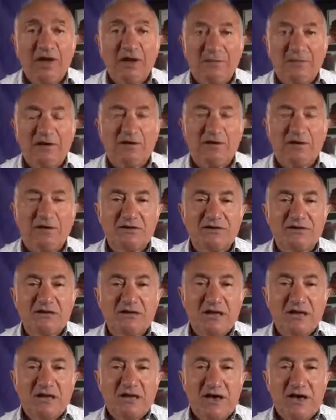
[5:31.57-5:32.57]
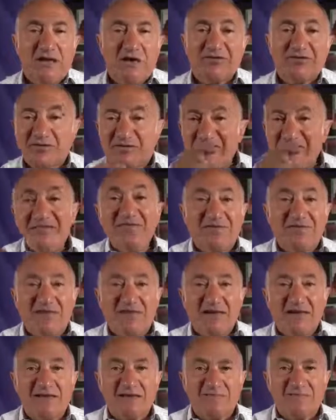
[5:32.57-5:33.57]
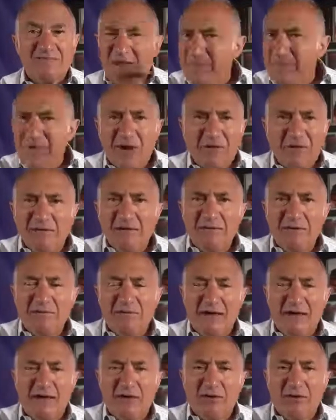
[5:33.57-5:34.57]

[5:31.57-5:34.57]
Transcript: because I've said things that maybe I didn't mean,